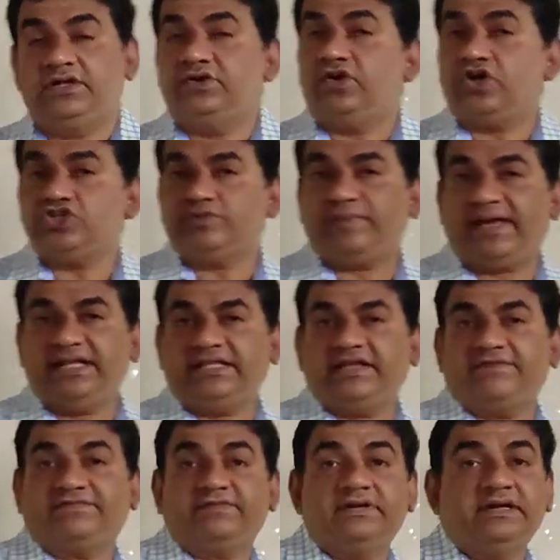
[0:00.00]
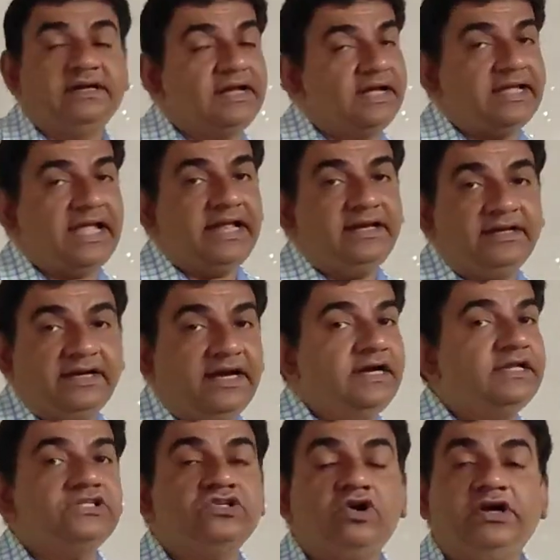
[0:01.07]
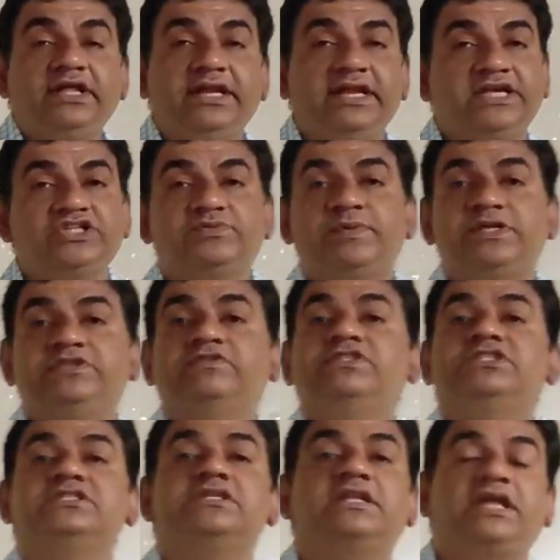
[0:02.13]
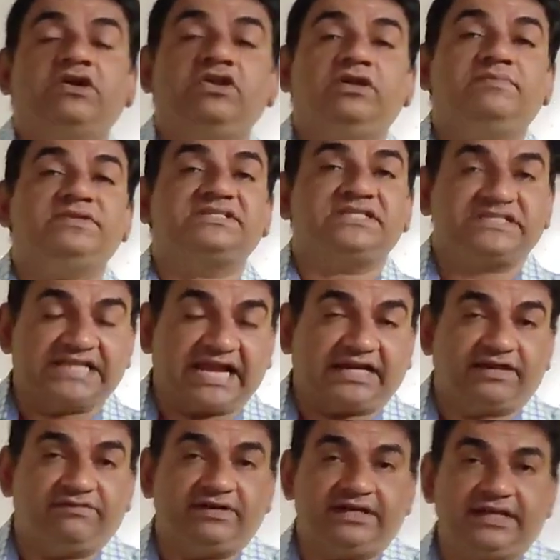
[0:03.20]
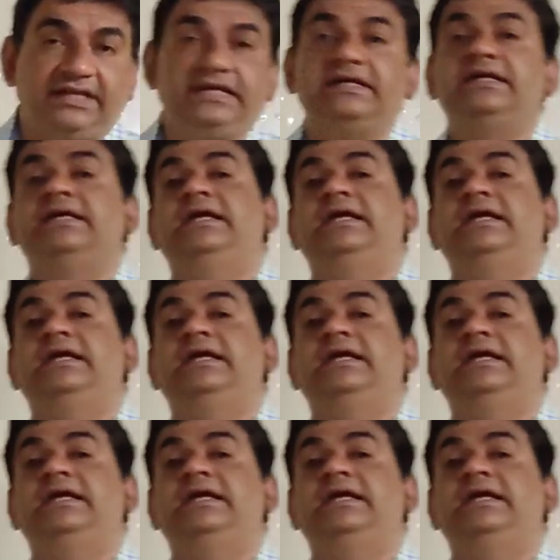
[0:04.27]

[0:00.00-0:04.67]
Loss by theft. Again, it is not an expense which is a regular business activity.